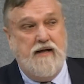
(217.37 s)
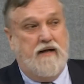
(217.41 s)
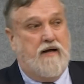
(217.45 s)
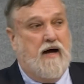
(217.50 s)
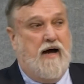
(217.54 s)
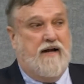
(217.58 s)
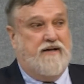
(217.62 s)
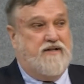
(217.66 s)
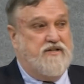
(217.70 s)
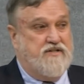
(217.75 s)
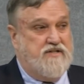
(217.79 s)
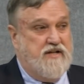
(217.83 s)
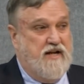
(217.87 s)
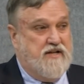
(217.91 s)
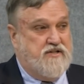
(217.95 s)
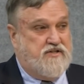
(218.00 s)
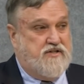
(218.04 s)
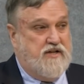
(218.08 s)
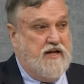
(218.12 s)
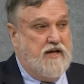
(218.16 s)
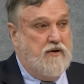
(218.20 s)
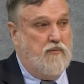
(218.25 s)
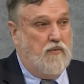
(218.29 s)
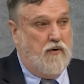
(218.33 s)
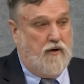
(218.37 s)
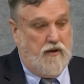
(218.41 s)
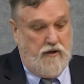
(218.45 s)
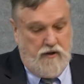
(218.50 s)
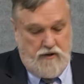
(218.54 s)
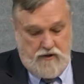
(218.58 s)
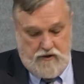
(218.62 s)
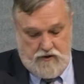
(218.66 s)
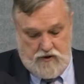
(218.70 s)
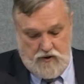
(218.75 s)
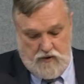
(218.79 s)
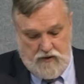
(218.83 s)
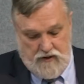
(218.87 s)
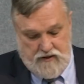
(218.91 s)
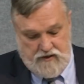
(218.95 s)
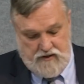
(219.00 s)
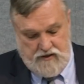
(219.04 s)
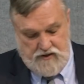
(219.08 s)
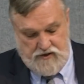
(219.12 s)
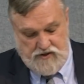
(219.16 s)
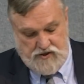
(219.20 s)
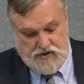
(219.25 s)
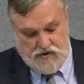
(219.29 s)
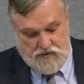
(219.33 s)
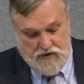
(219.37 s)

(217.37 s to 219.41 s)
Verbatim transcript: God does not see. We're going to do it to the